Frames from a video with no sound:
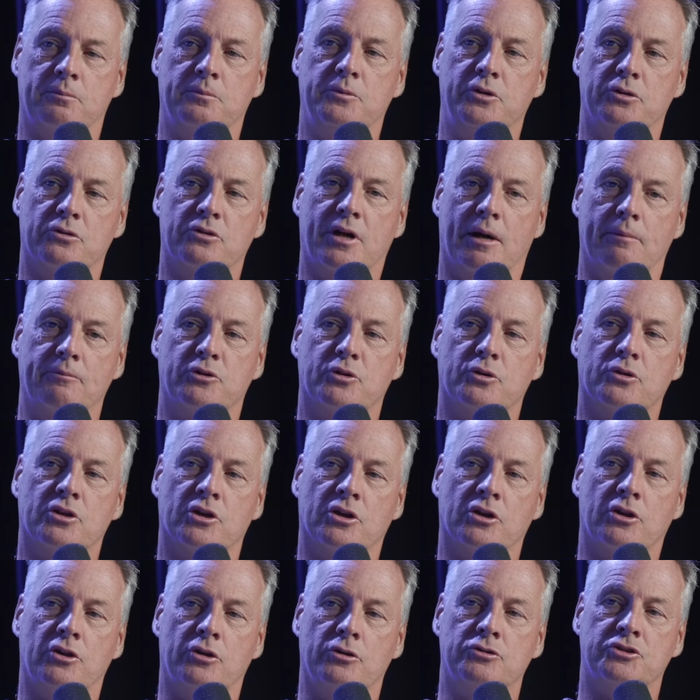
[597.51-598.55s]
you'll come to a
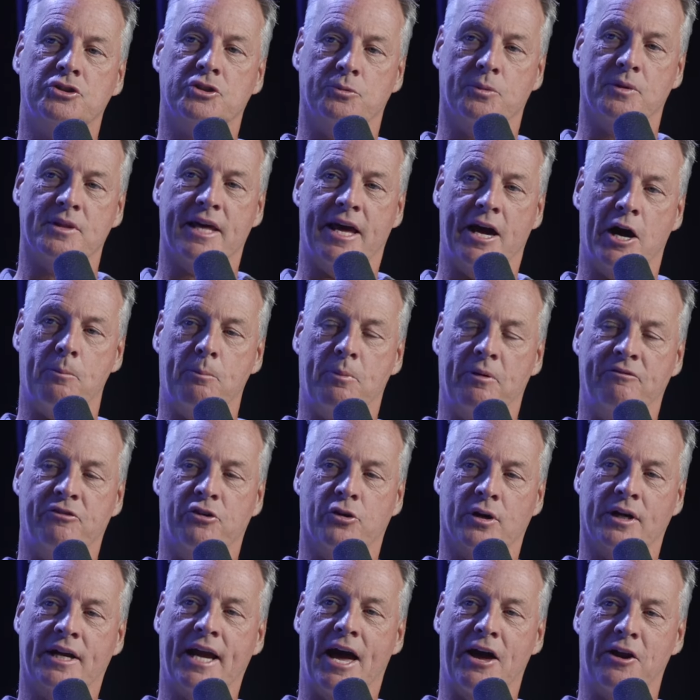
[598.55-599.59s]
conclusion with the help of your
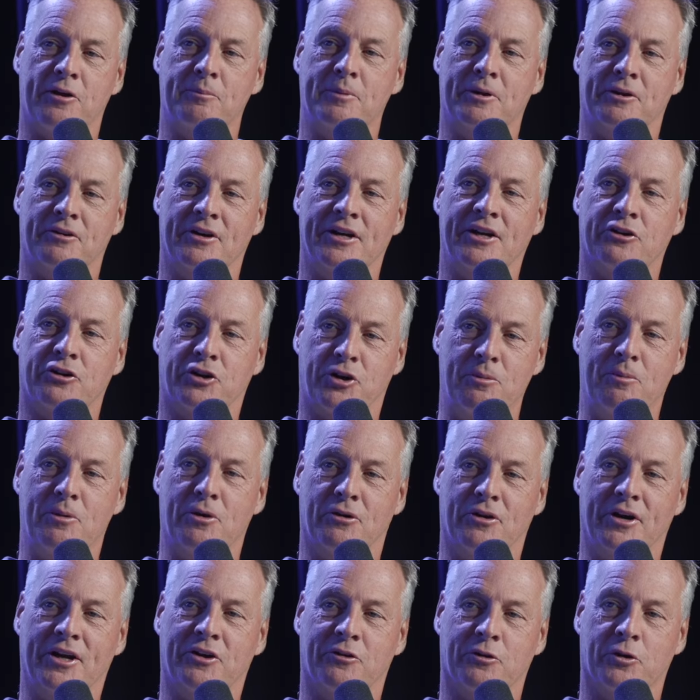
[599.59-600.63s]
accountability, your
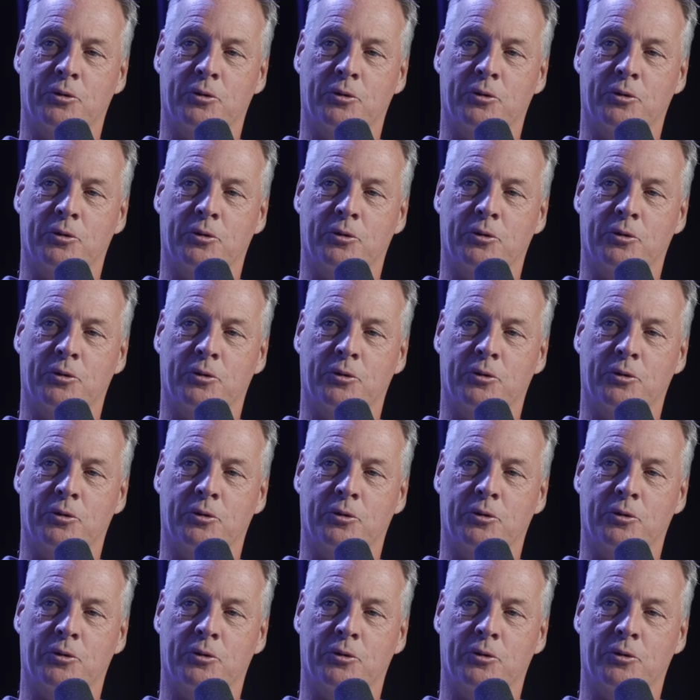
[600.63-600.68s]
community yeah.